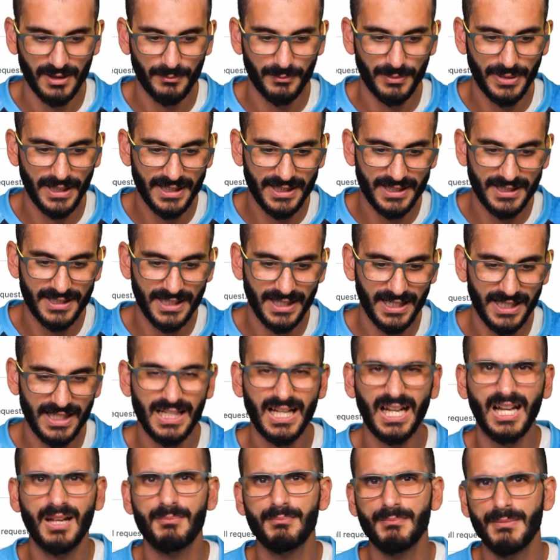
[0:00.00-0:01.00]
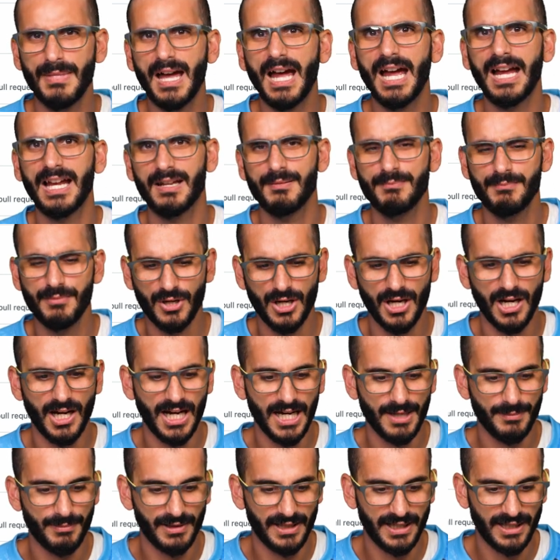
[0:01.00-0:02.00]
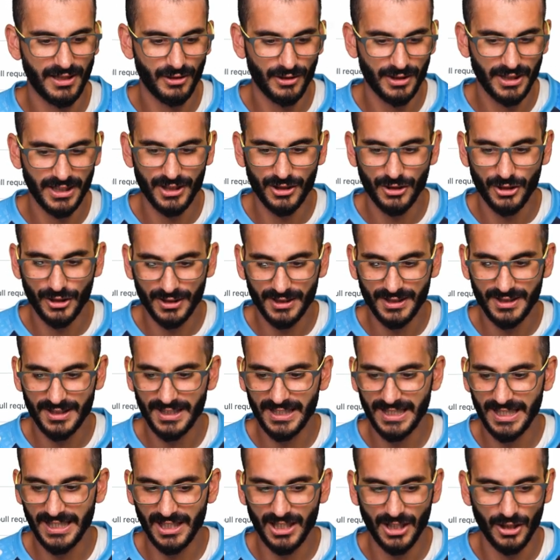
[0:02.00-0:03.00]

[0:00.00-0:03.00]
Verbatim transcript: and paste it in. I can, I can put a hyperlink on it. You can see it